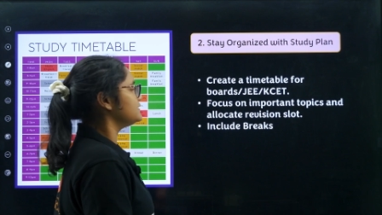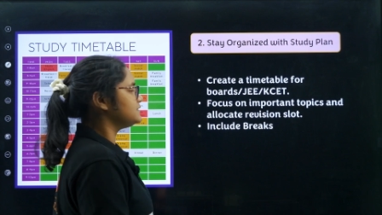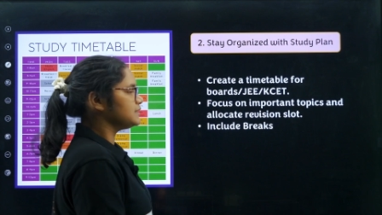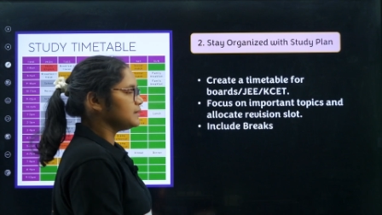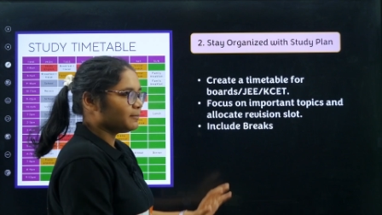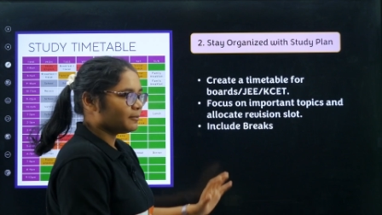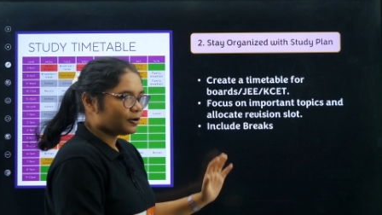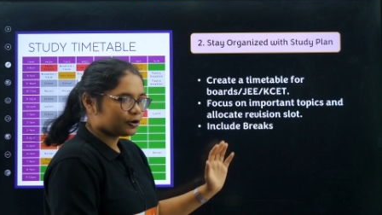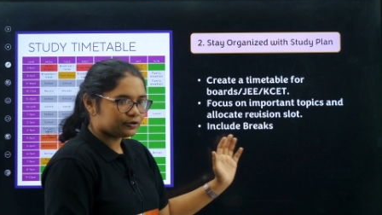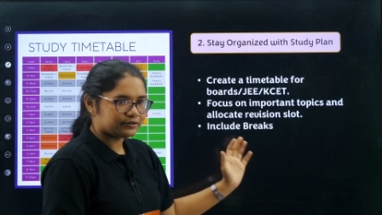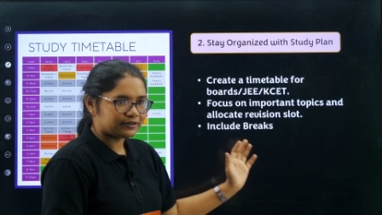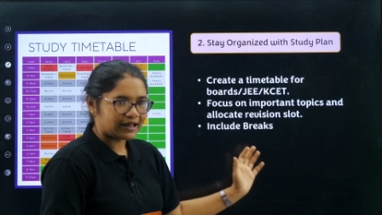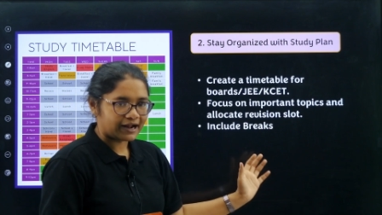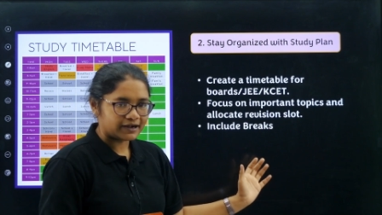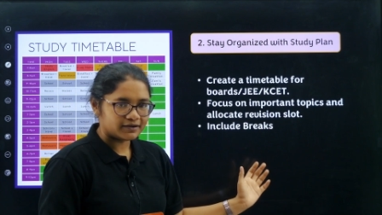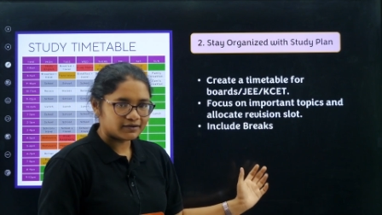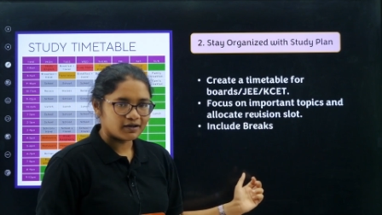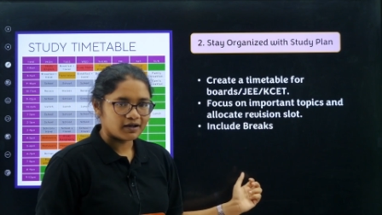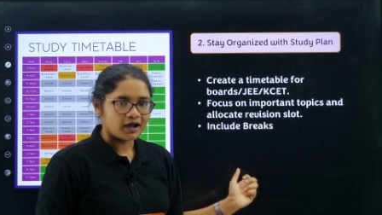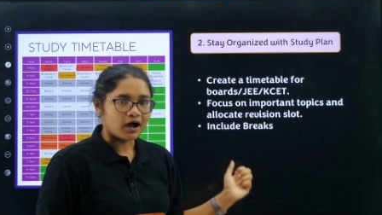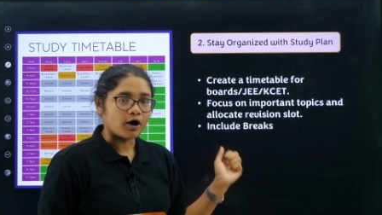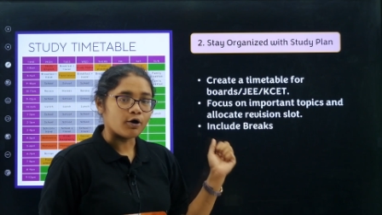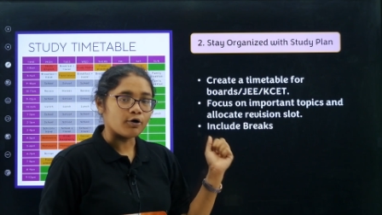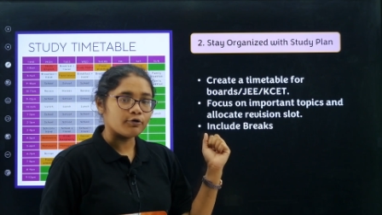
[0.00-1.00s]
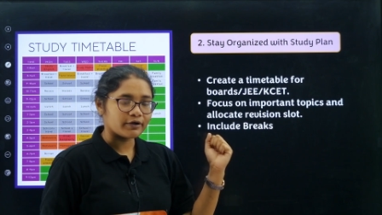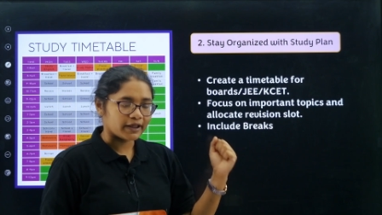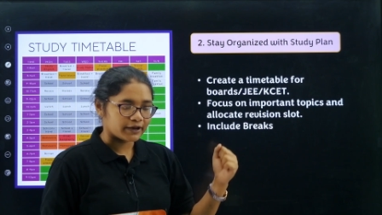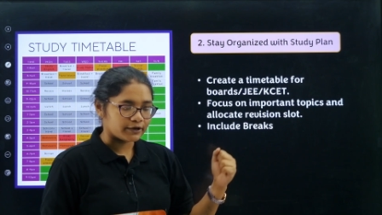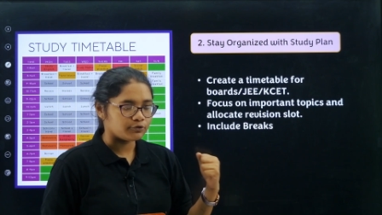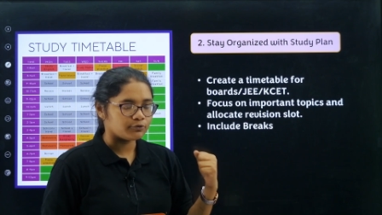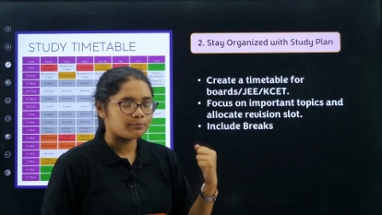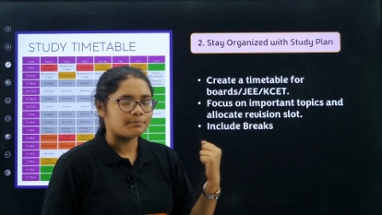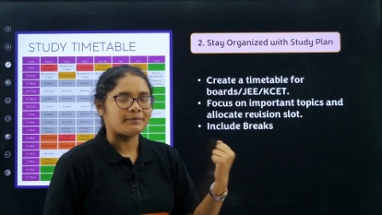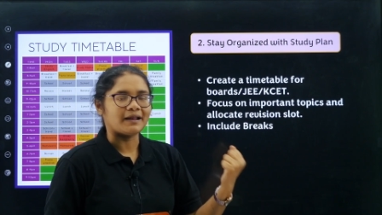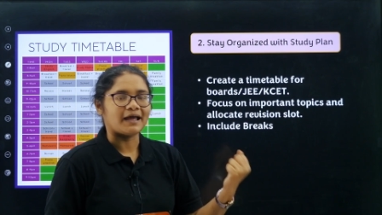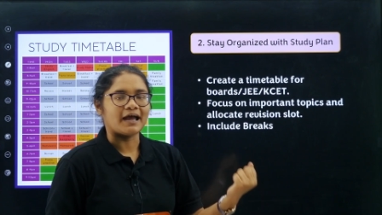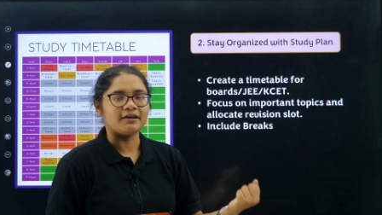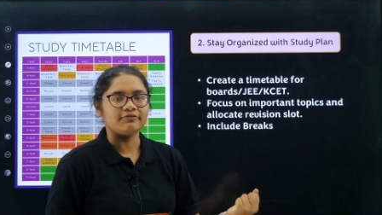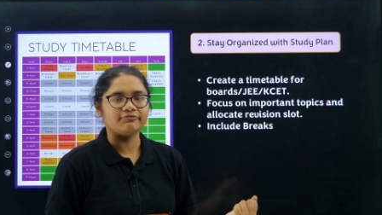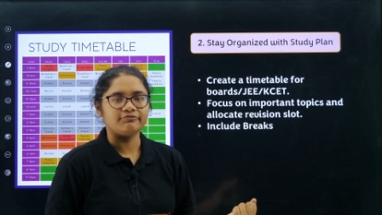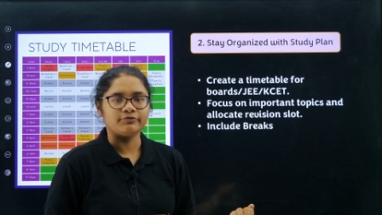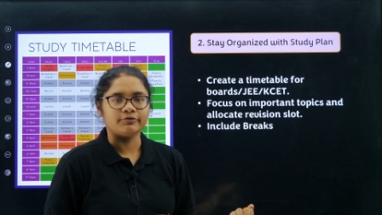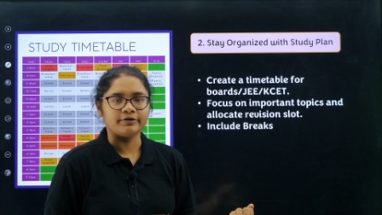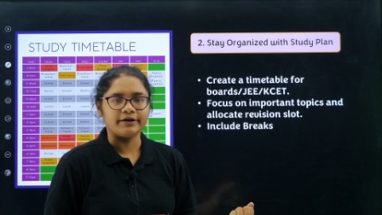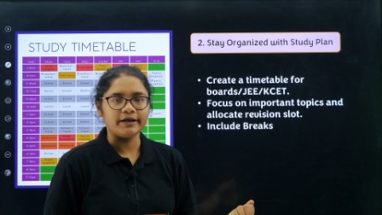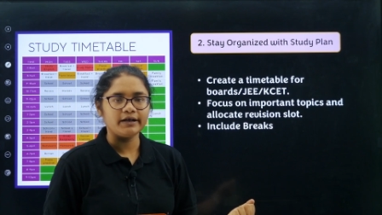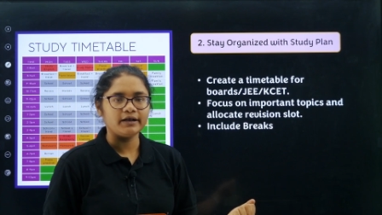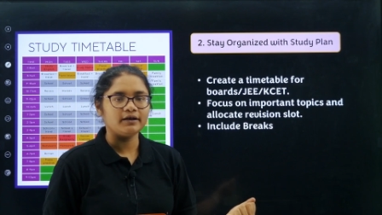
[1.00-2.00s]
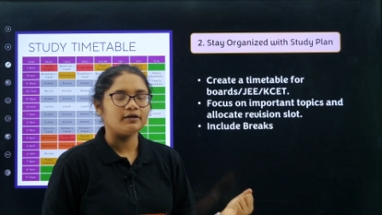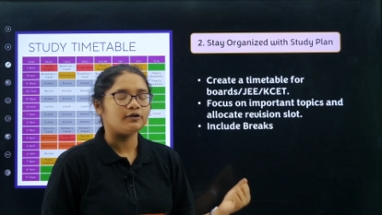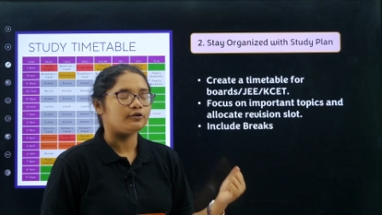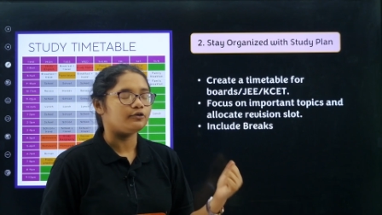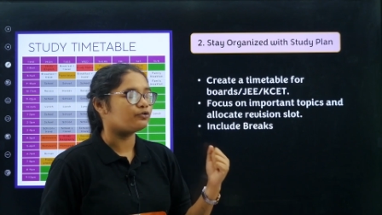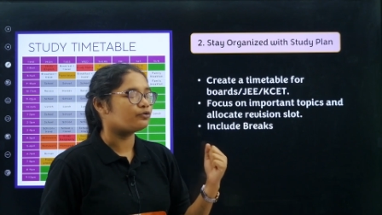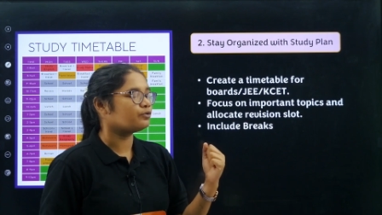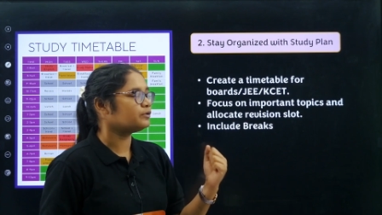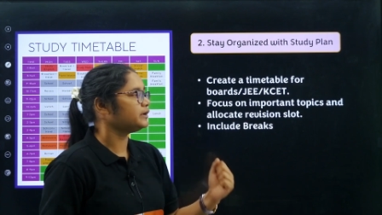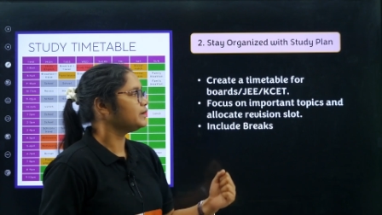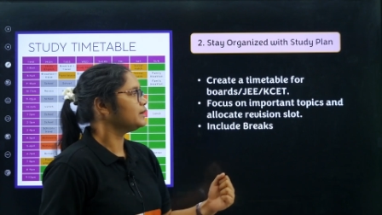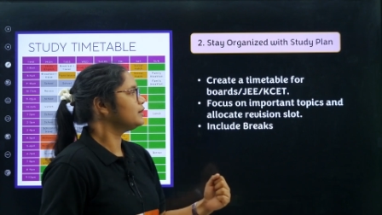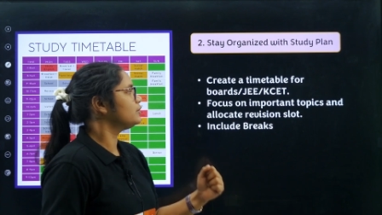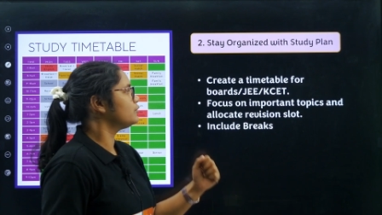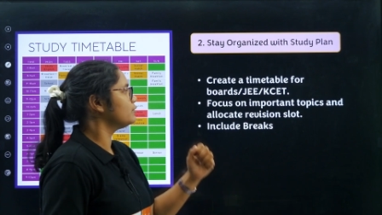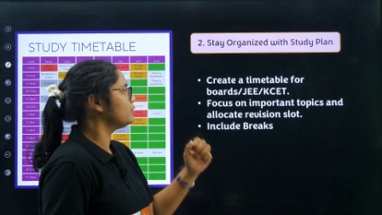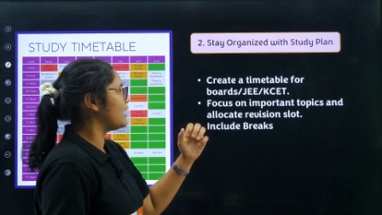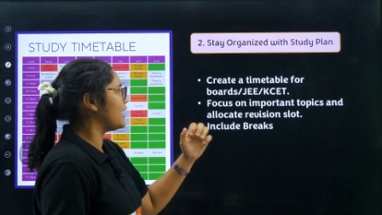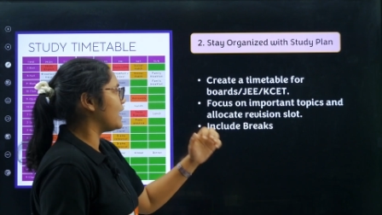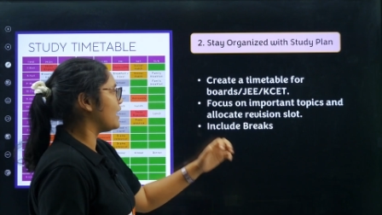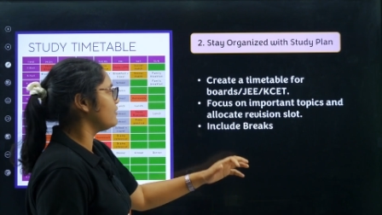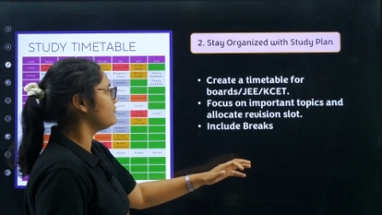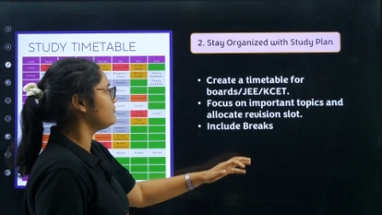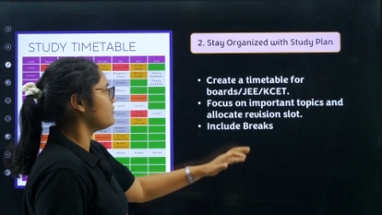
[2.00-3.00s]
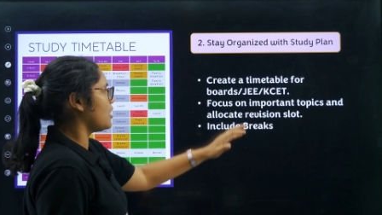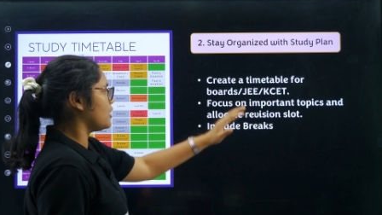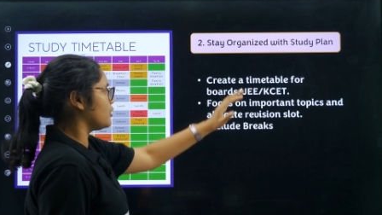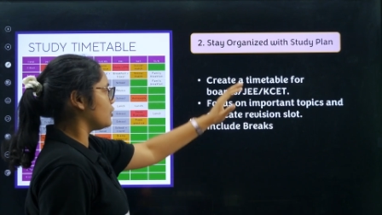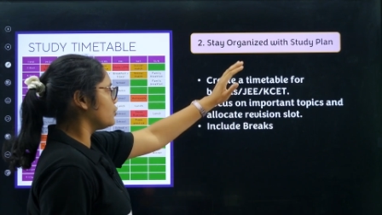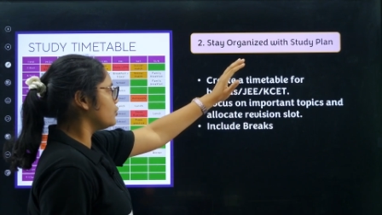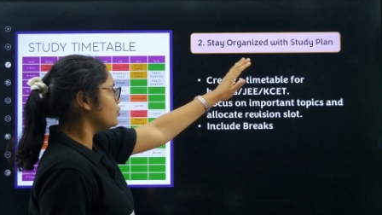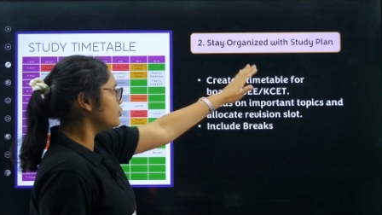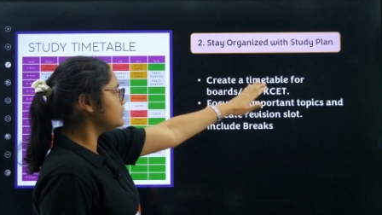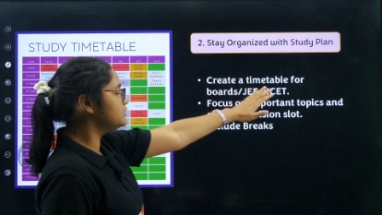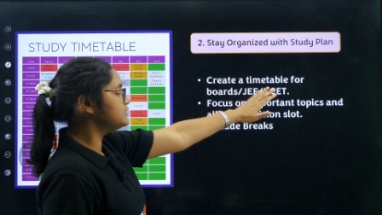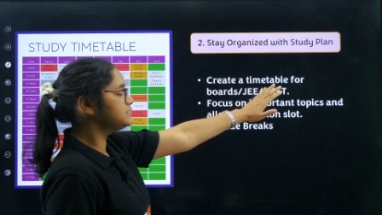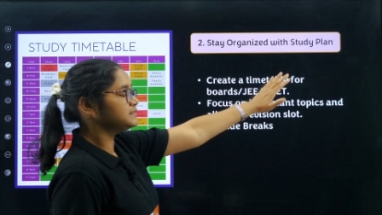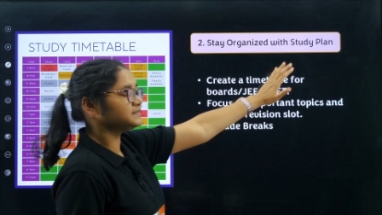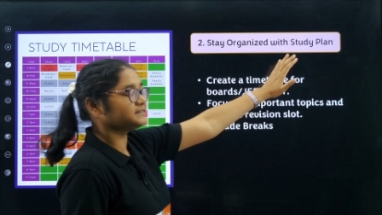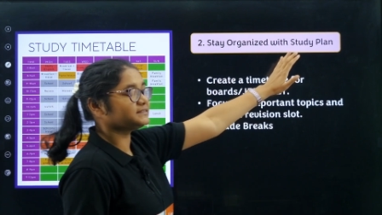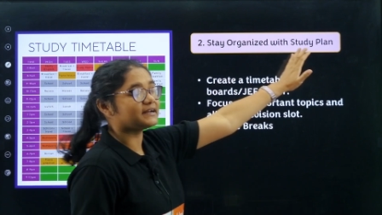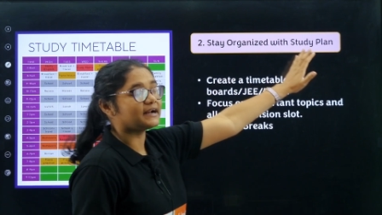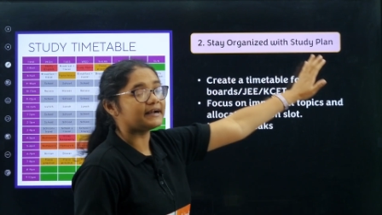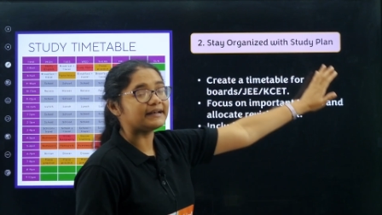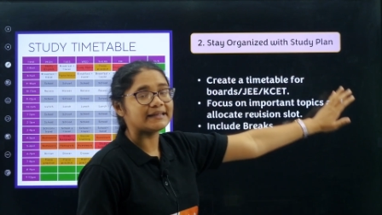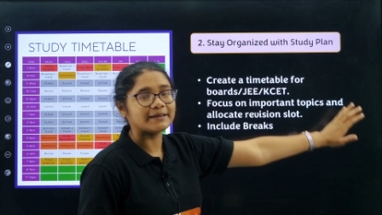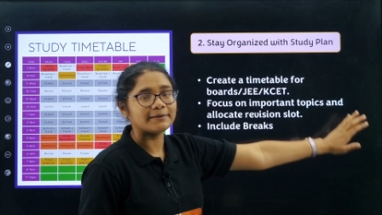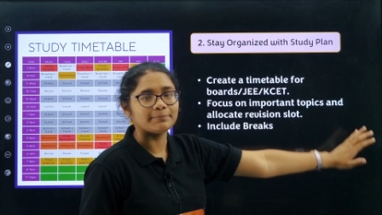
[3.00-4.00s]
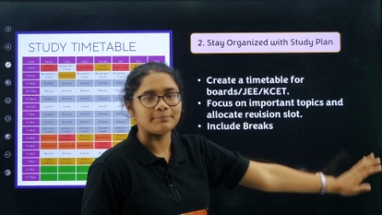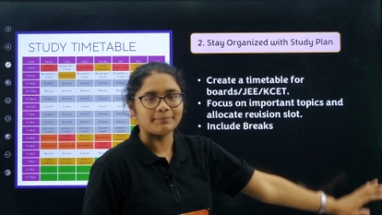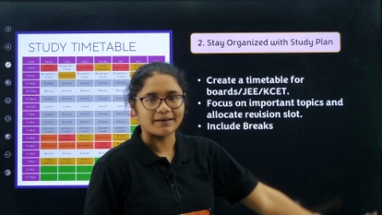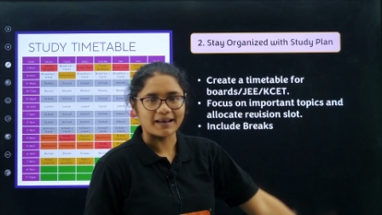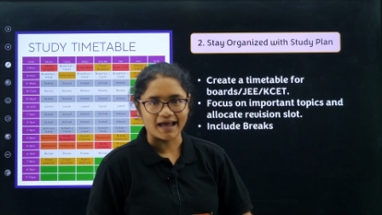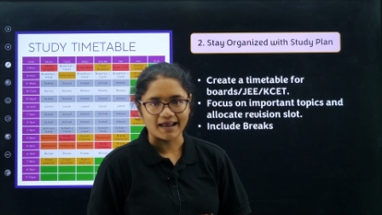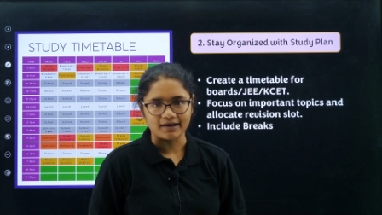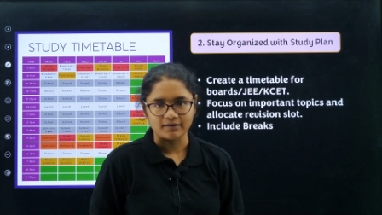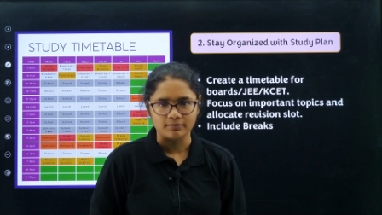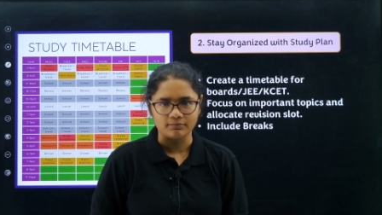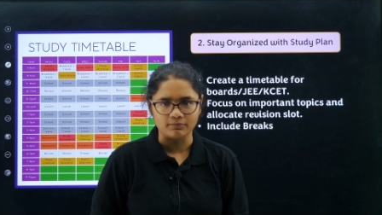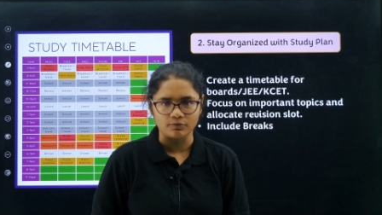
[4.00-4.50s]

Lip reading: is about that. How can you plan for it? You need to have a good study plan.